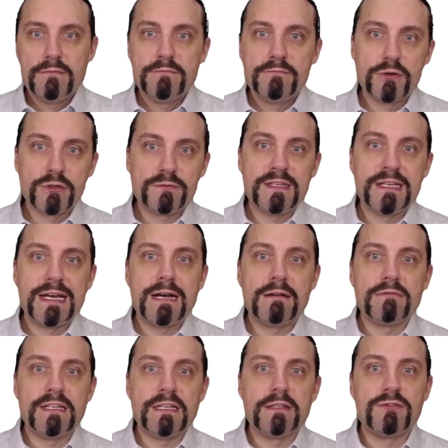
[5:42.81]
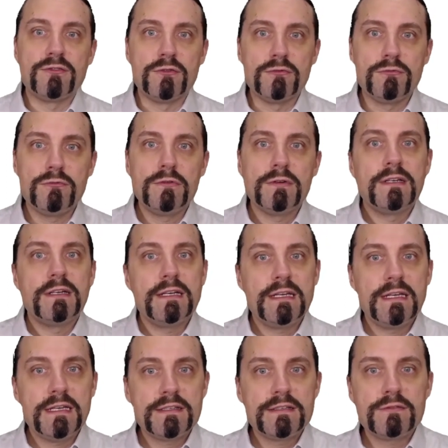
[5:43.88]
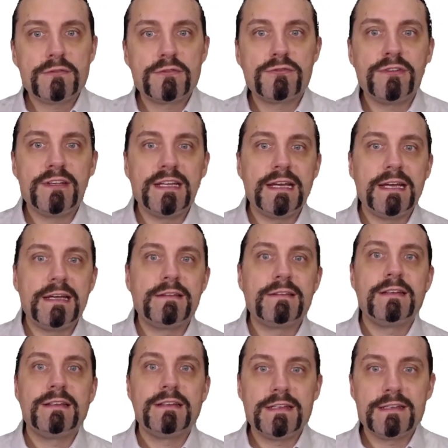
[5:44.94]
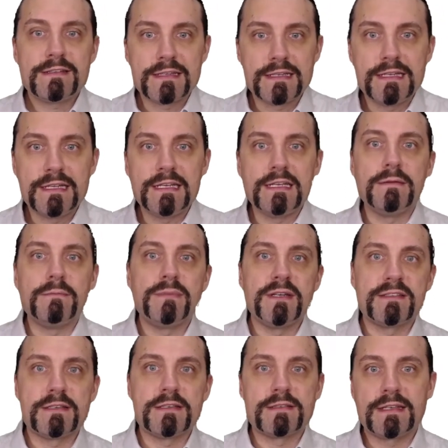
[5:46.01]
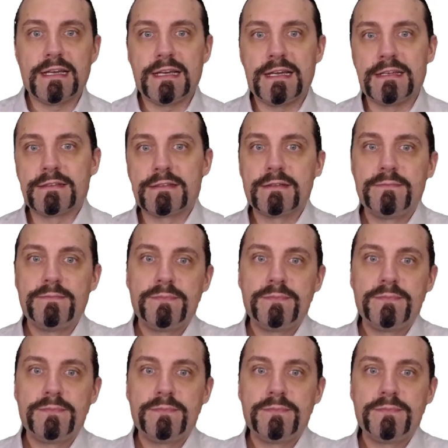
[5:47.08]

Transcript: What we now need to do is to create this lean business case.